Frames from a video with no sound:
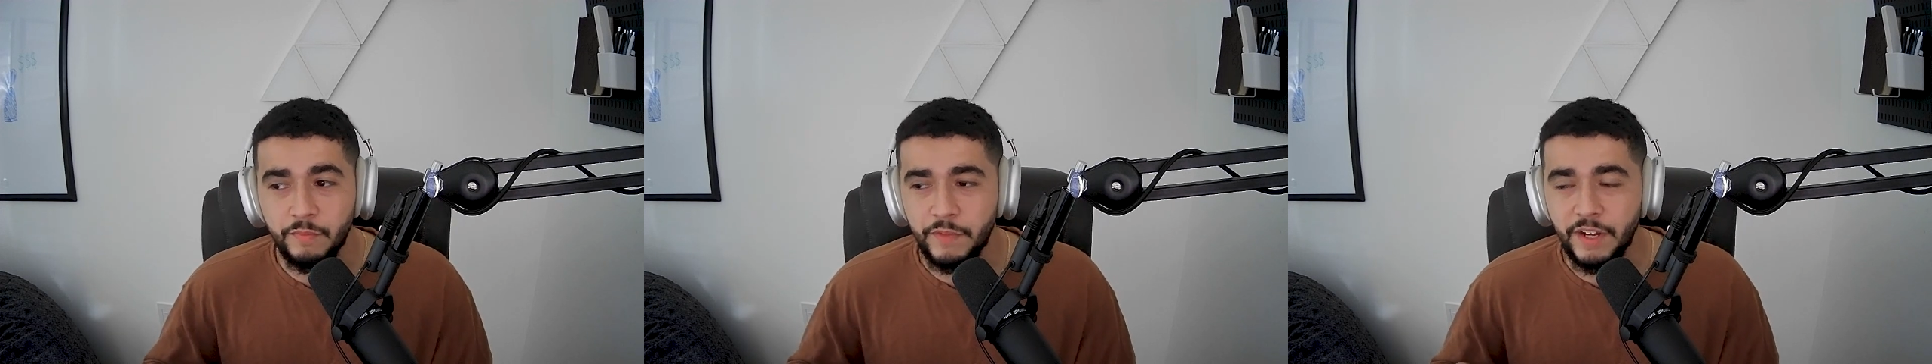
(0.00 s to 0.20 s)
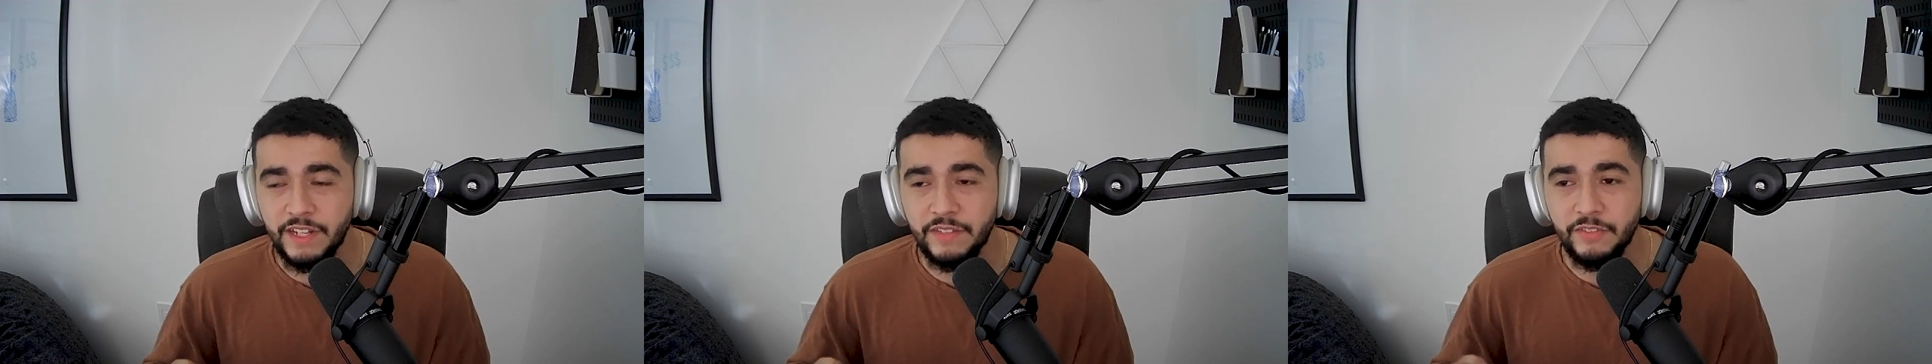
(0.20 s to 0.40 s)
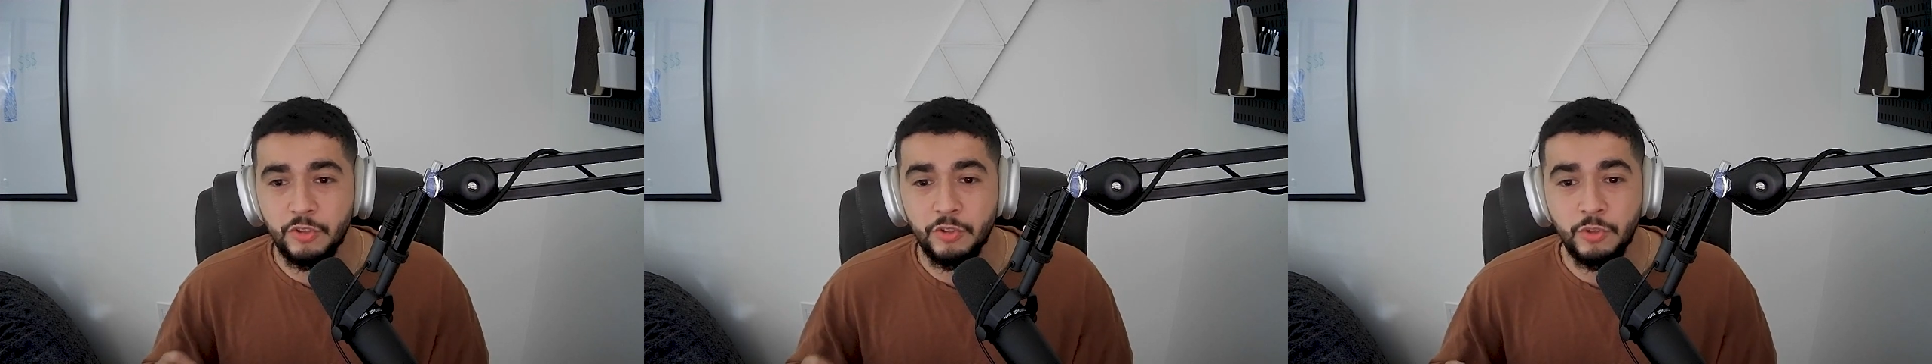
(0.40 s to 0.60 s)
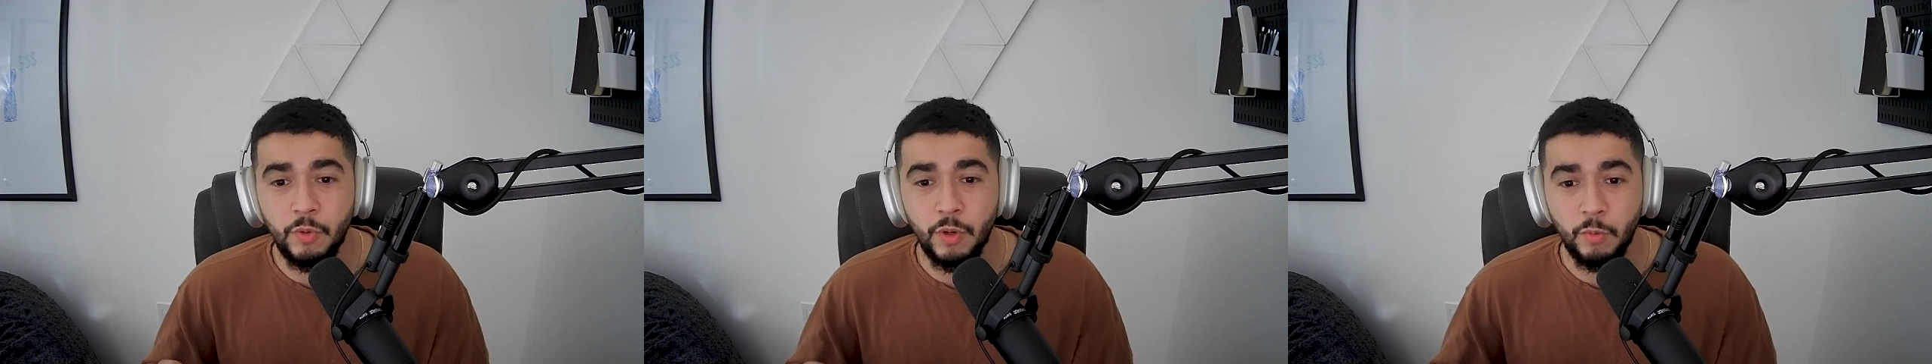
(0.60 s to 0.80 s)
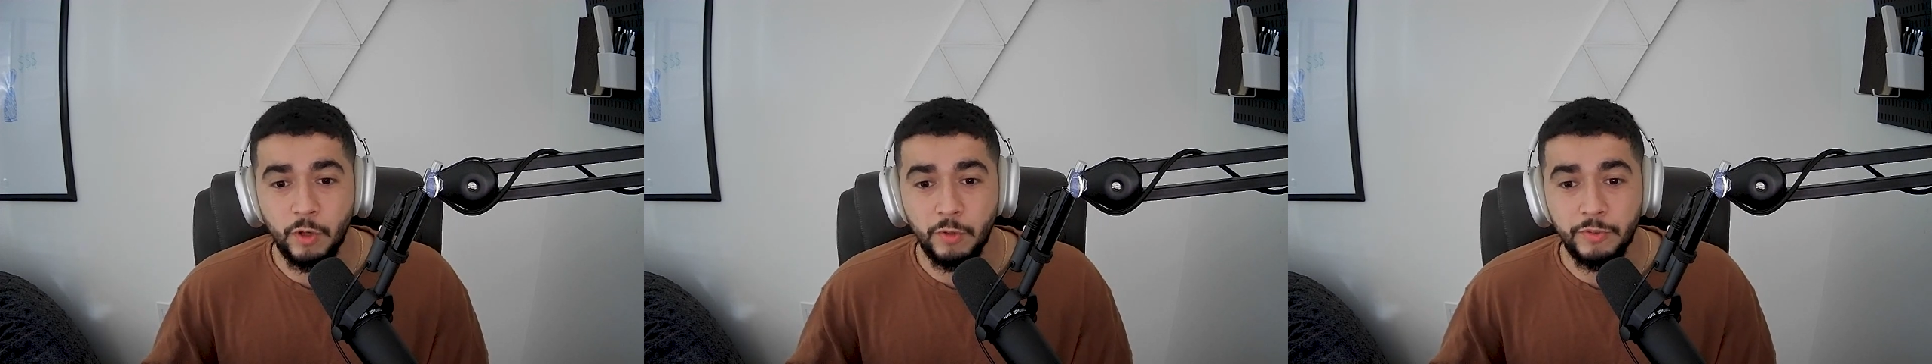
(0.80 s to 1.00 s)
not even who you
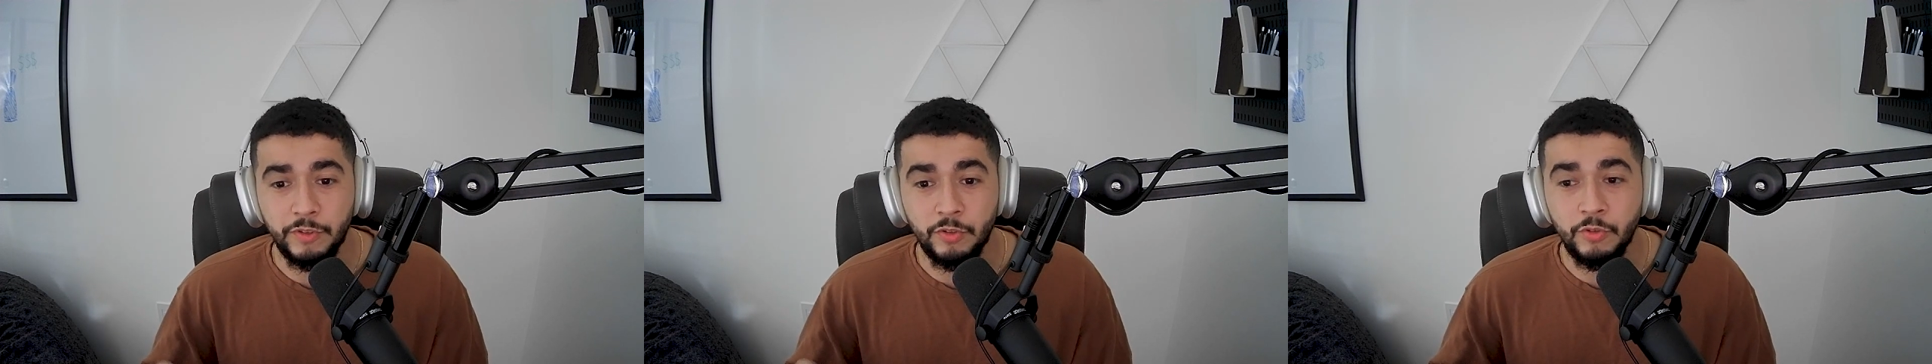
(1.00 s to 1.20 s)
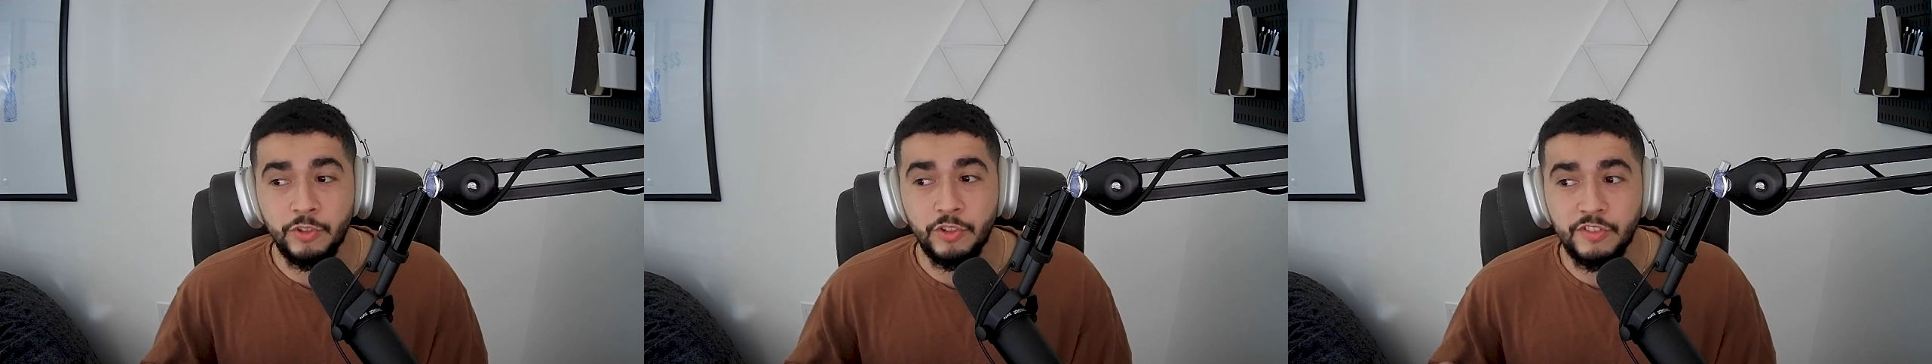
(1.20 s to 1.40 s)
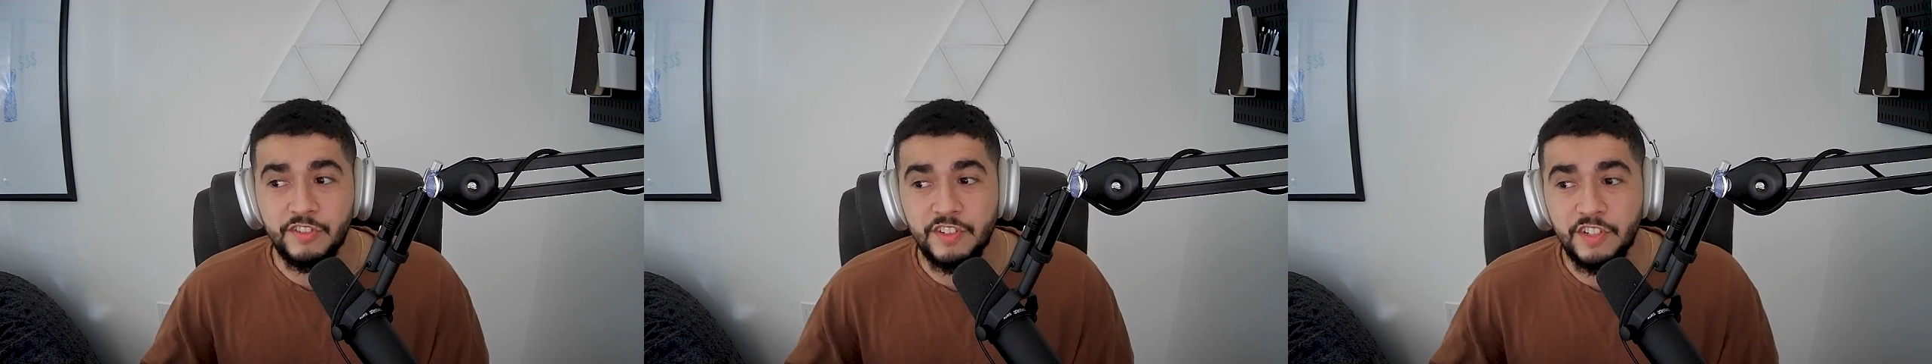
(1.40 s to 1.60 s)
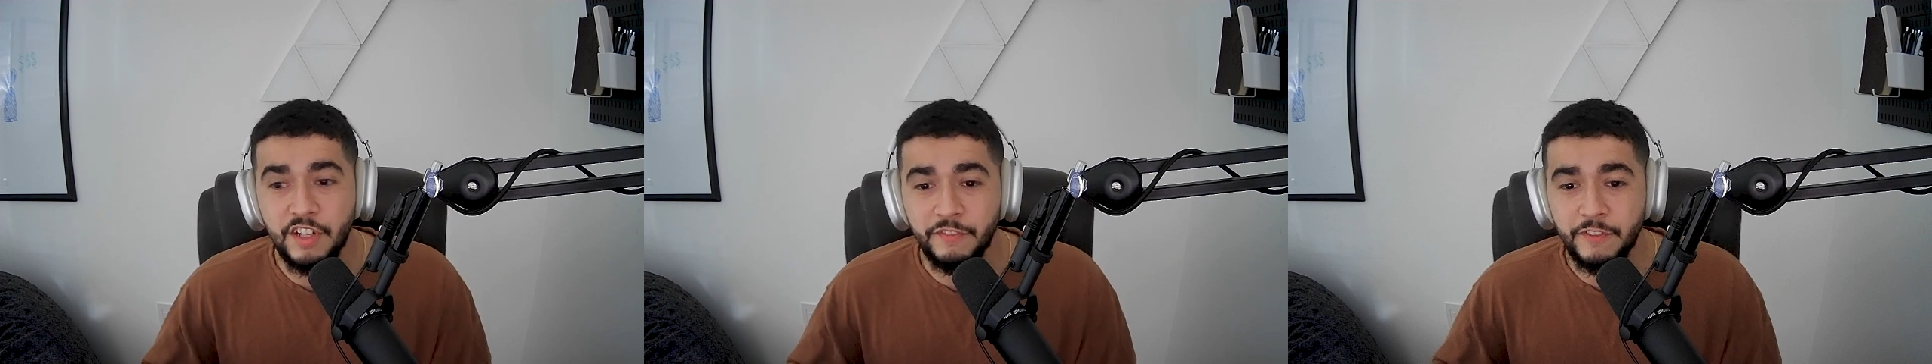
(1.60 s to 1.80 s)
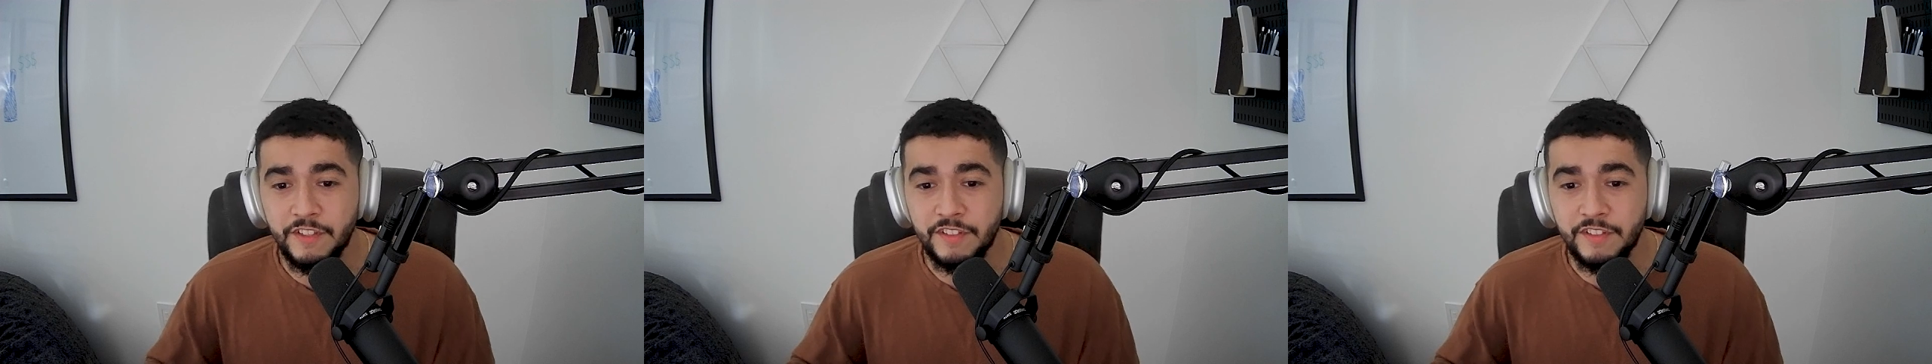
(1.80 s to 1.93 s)
want to work with, who your stuff